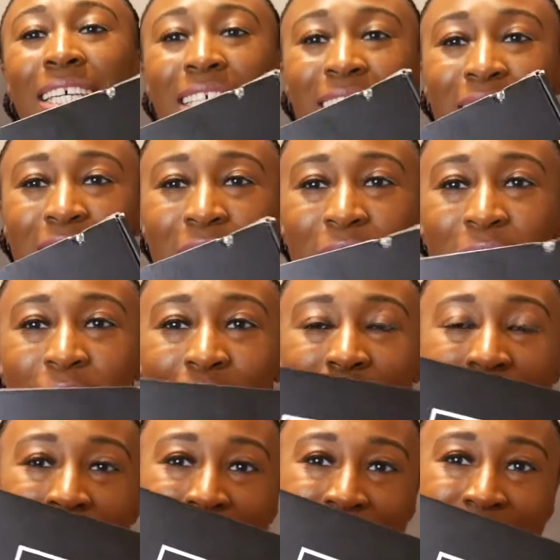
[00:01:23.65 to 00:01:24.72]

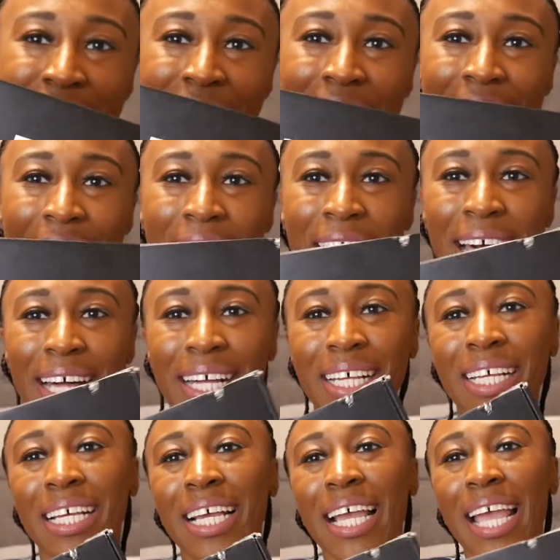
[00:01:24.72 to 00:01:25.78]
So yeah.
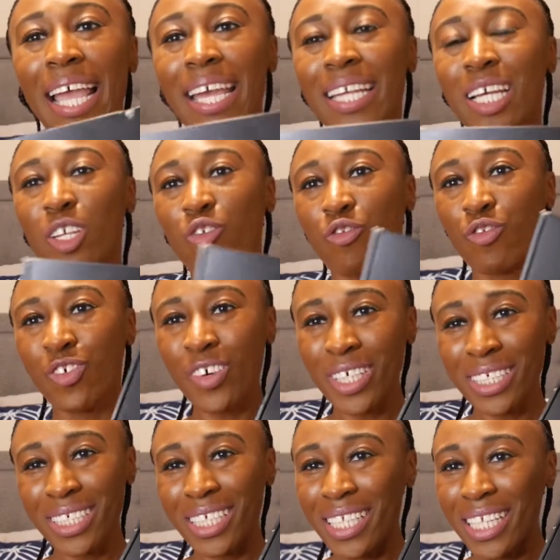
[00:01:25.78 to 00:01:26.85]
And
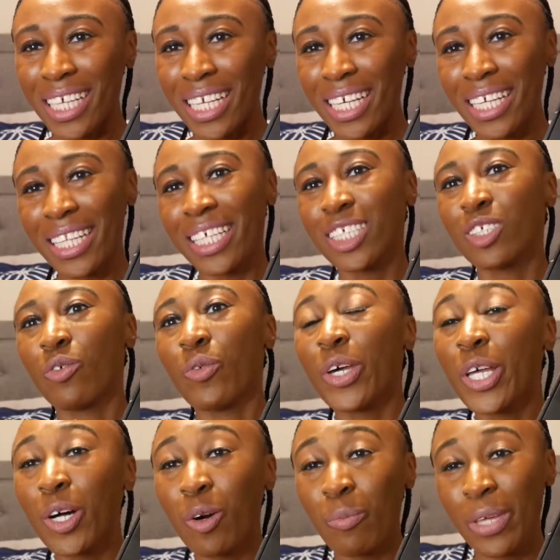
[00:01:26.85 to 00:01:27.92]
unfortunately, this
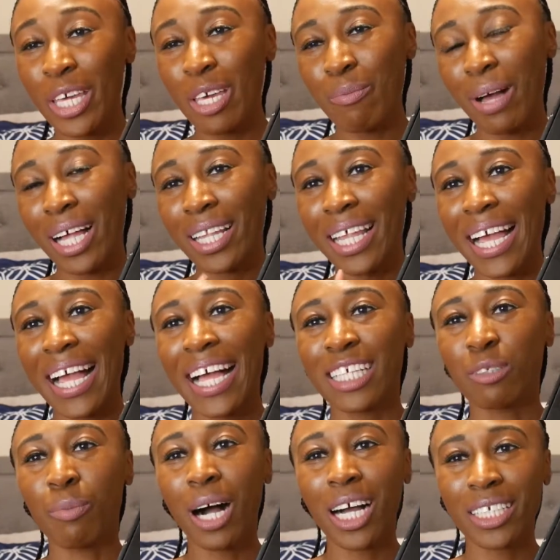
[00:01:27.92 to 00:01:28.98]
will be my
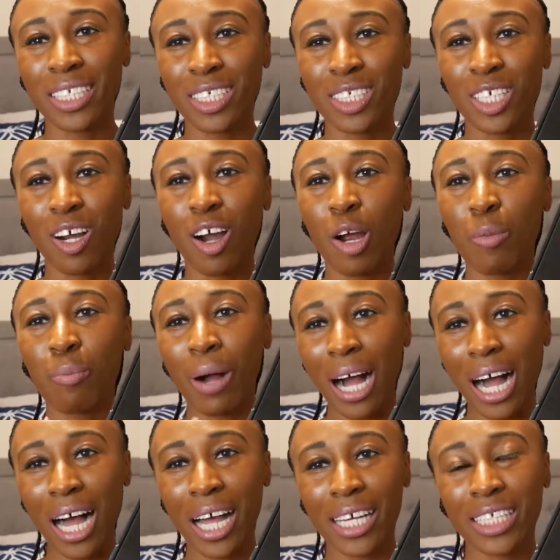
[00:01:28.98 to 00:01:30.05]
last Boxycharm
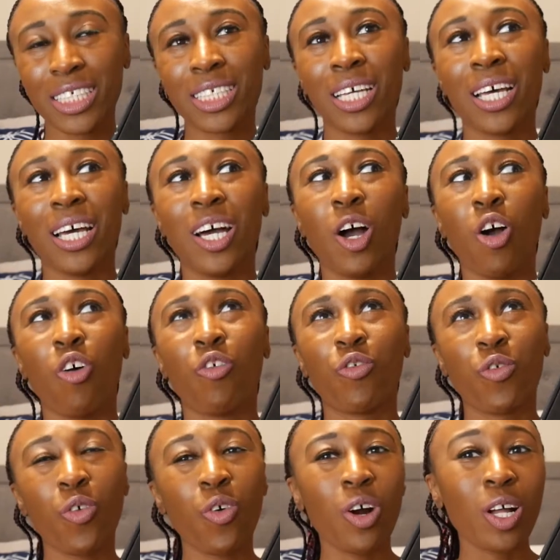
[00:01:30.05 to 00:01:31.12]
box
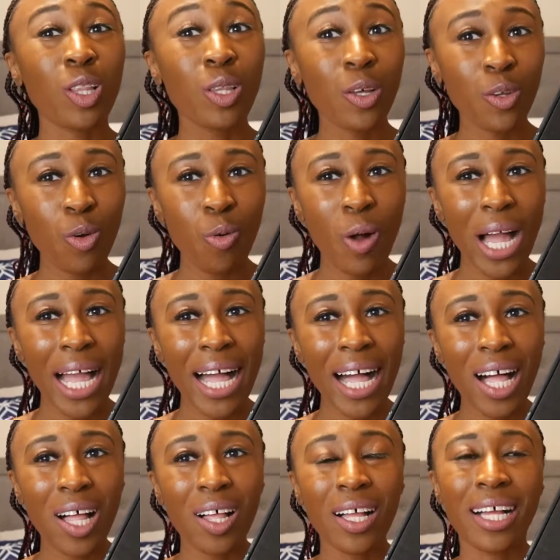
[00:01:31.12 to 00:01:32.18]
for a little
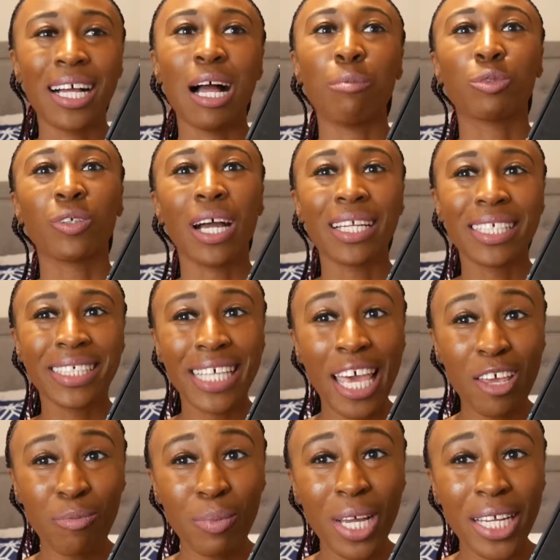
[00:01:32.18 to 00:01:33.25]
while. I'm trying to
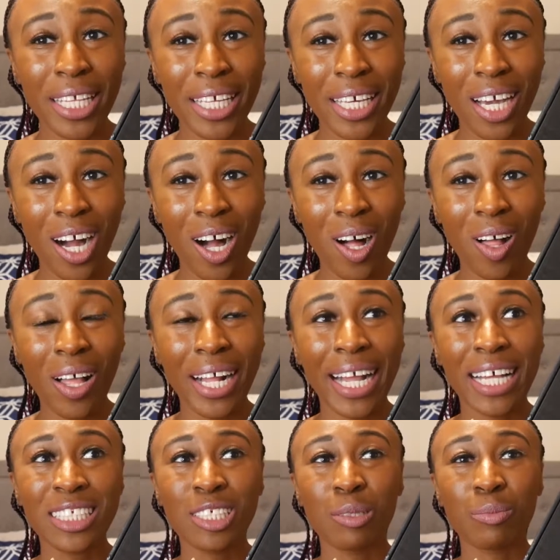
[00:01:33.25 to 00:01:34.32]
save money, y'all. I
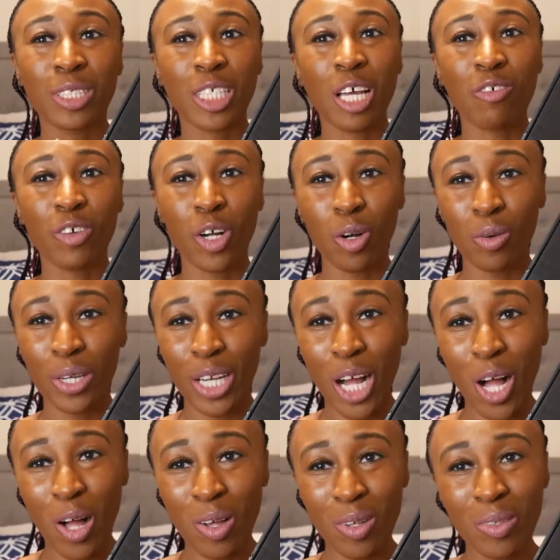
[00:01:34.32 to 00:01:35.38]
got some stuff going
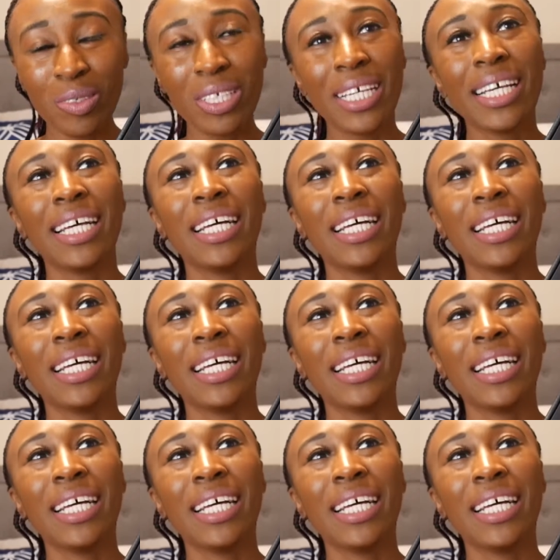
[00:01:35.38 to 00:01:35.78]
on,